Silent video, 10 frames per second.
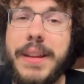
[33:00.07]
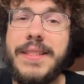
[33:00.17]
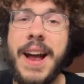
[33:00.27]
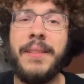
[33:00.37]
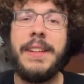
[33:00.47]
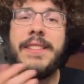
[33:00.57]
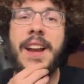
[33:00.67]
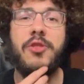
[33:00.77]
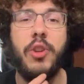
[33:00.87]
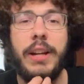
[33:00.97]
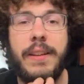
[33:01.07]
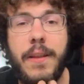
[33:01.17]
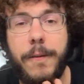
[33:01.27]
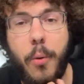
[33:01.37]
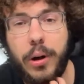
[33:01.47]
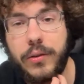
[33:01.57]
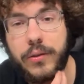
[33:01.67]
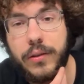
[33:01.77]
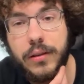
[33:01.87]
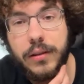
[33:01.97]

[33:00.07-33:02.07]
he's not trained in the Force.